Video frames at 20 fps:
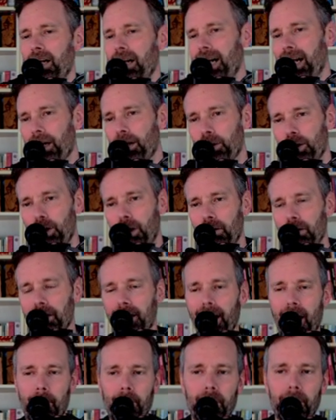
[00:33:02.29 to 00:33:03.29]
I don't call it
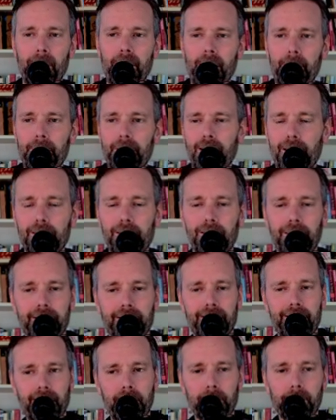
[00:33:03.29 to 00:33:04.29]
happy baby. I call it
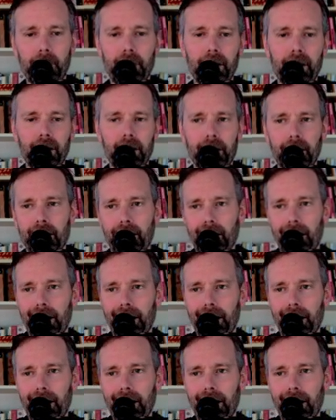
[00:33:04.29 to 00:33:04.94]
dead bug.